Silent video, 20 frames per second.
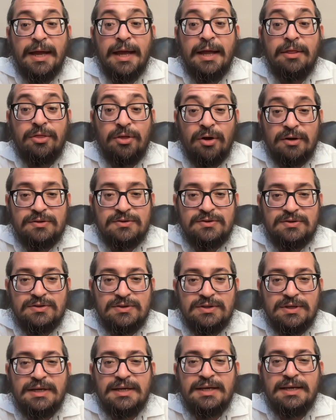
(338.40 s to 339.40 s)
and
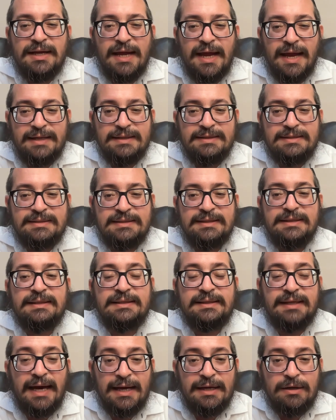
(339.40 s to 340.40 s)
thus enhance the
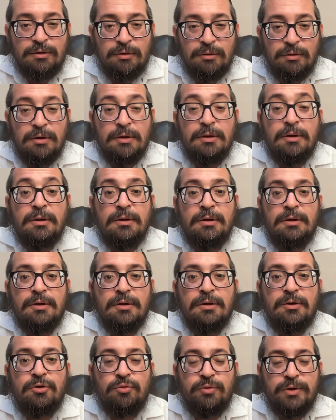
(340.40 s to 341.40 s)
entire
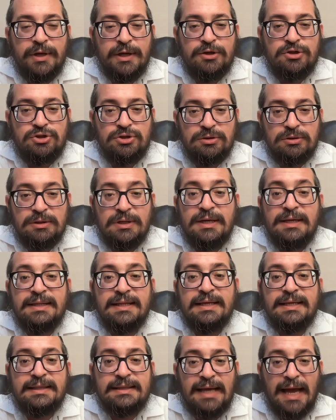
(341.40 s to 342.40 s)
creation,
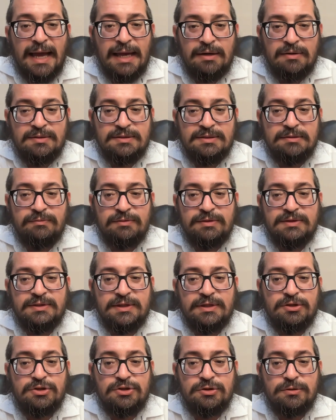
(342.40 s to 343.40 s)
the entire
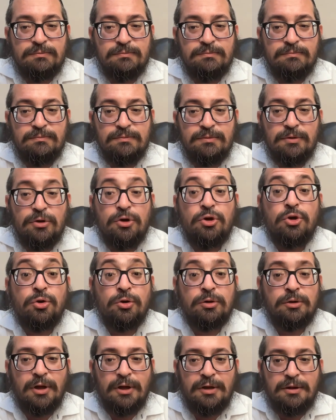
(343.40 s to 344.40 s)
civilization.
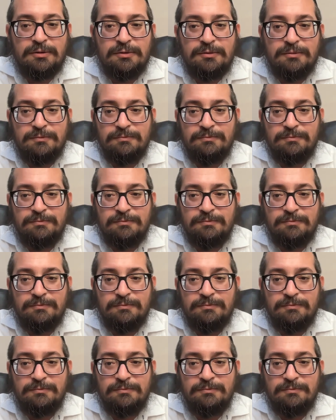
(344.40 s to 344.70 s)
Good luck.